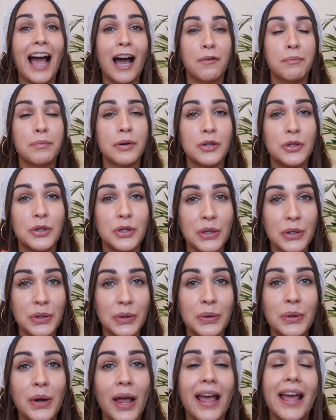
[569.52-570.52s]
up to
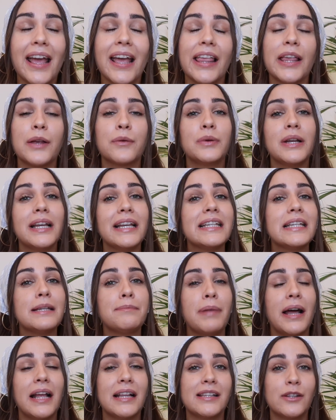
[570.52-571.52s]
you. It really
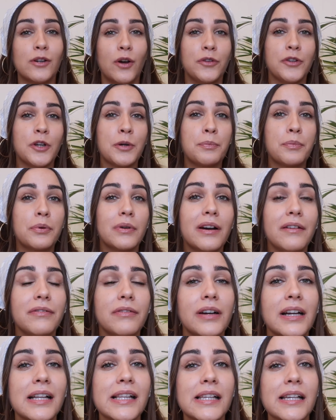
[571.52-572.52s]
depends on your
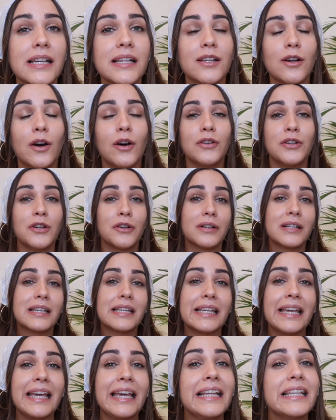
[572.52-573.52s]
preferences, on your
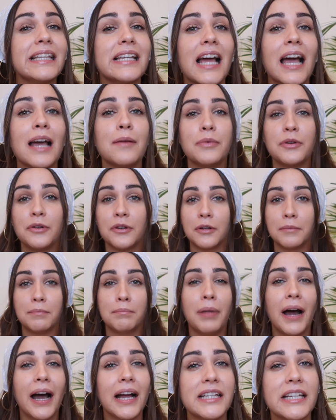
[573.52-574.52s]
skin type, your
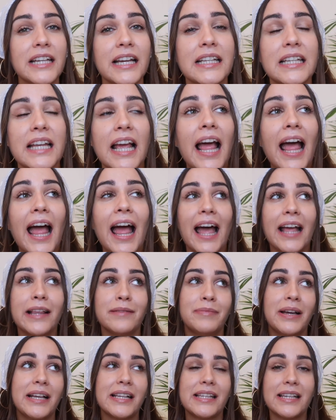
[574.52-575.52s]
budget,
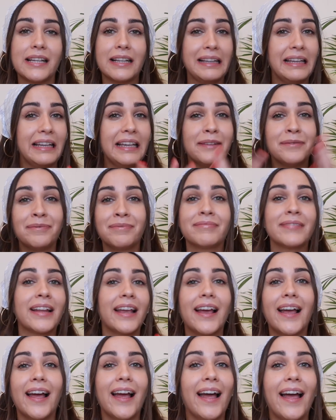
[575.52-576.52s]
and basically
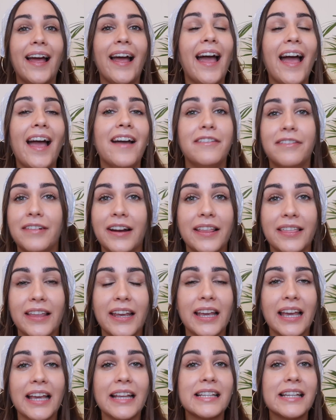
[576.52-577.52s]

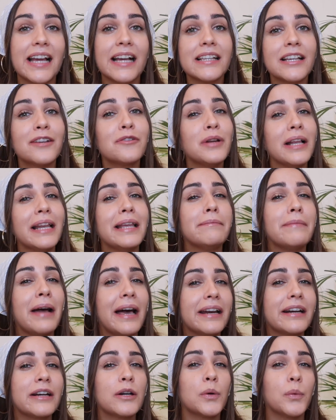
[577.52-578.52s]
everything. It doesn't really
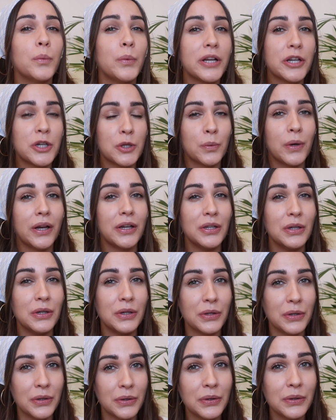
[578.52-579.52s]
matter which one you
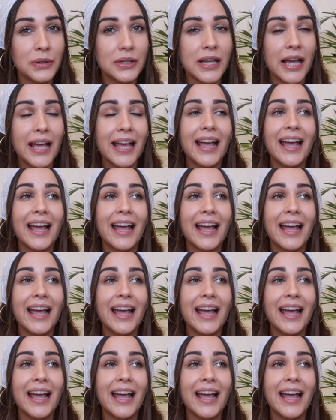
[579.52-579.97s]
use